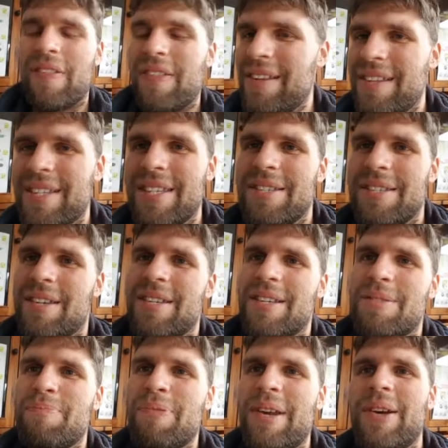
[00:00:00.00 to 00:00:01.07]
I think this is,
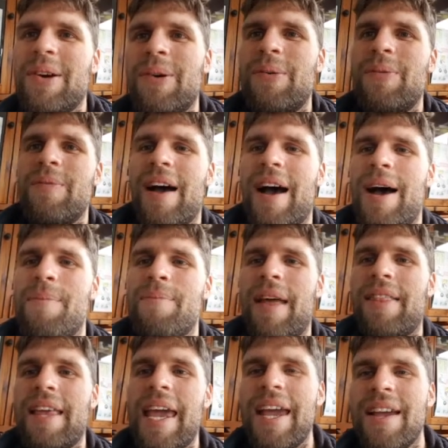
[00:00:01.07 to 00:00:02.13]
it's pretty cool. Um,
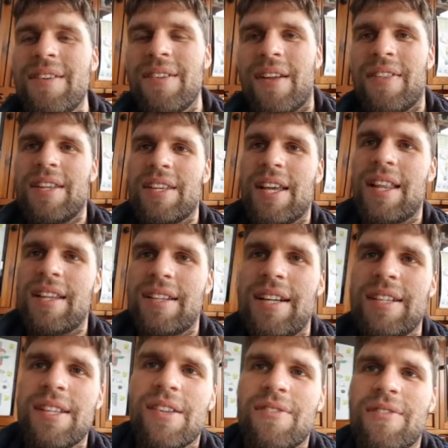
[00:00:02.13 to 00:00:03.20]
and here under,
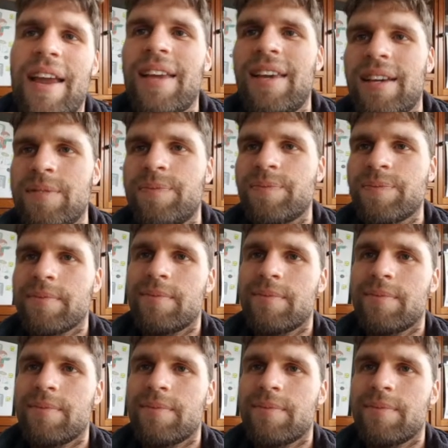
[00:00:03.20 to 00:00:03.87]
under the ranking,